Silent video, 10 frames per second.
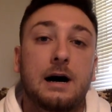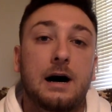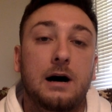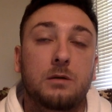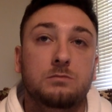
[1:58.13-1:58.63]

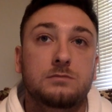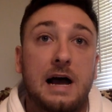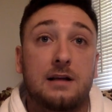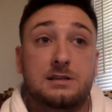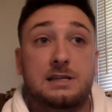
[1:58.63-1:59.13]

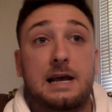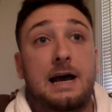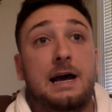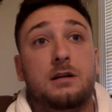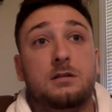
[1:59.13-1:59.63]
Alisson
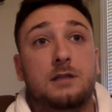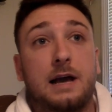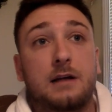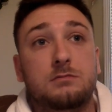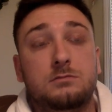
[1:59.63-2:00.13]
had
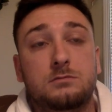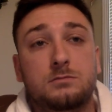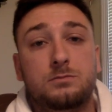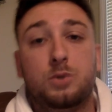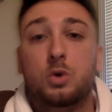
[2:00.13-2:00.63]
that
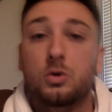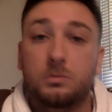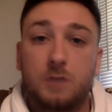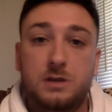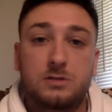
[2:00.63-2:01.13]
pulled
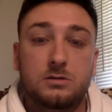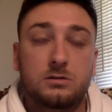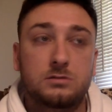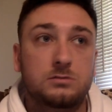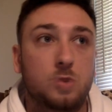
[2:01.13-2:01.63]

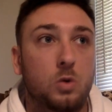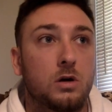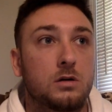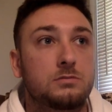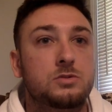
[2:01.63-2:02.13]
muscle
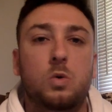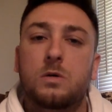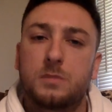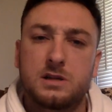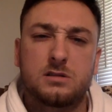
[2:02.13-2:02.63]
or
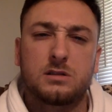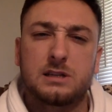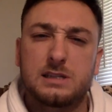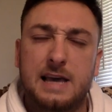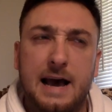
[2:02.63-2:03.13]
torn muscle in
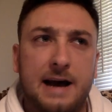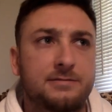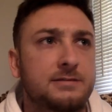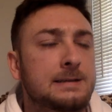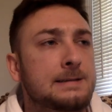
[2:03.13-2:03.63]
his calf.